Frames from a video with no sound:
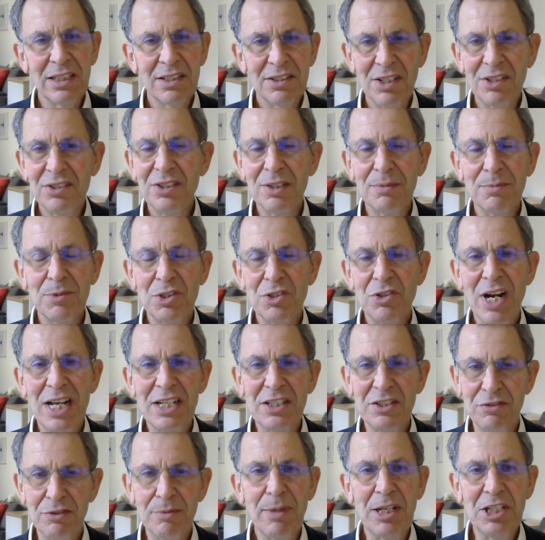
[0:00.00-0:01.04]
system
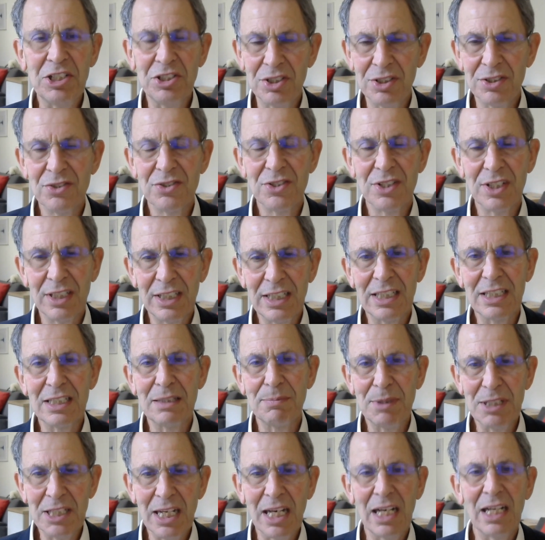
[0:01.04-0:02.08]
transformations that need
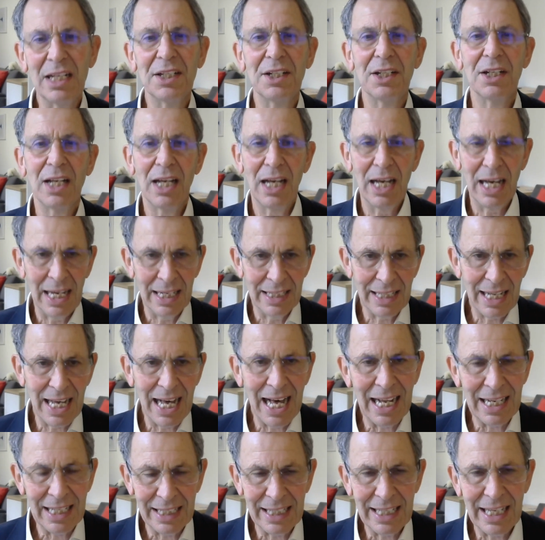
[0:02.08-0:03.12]
to be done and
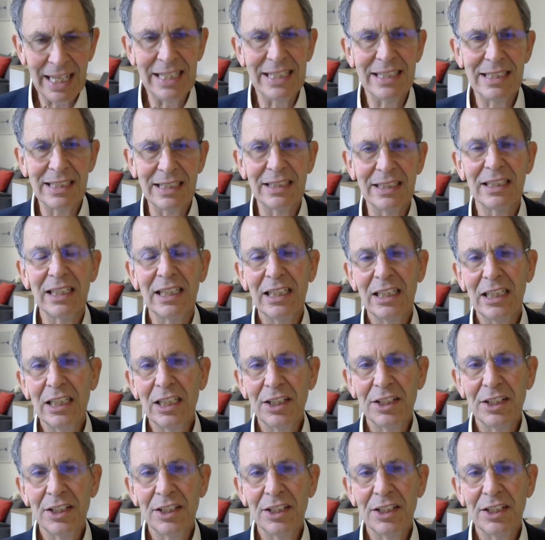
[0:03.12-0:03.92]
allocated